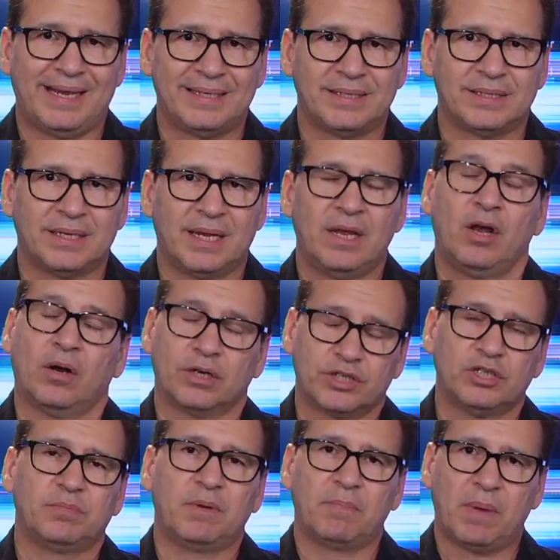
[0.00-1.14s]
S, or
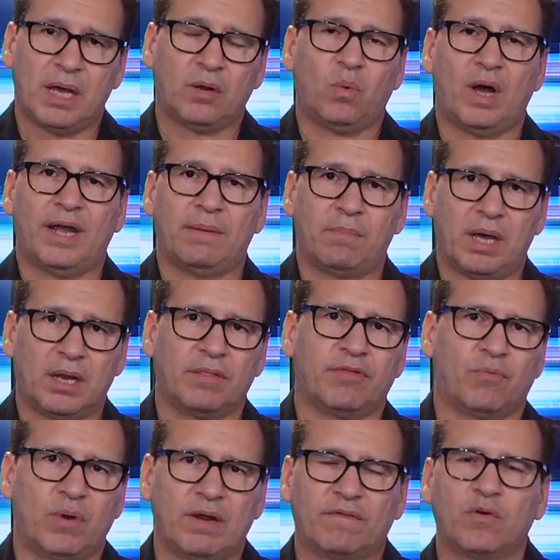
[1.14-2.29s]
excuse me, Model Y and Model
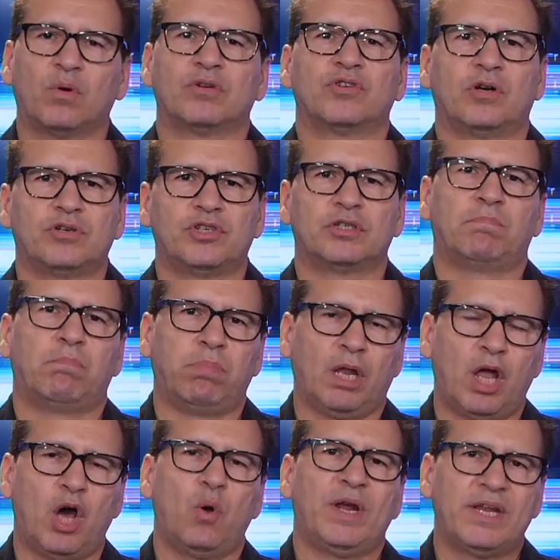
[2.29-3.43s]
three, of course, are just
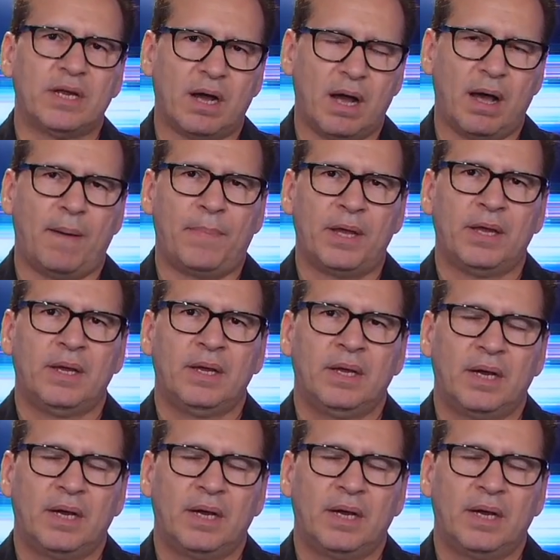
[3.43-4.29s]
blowing up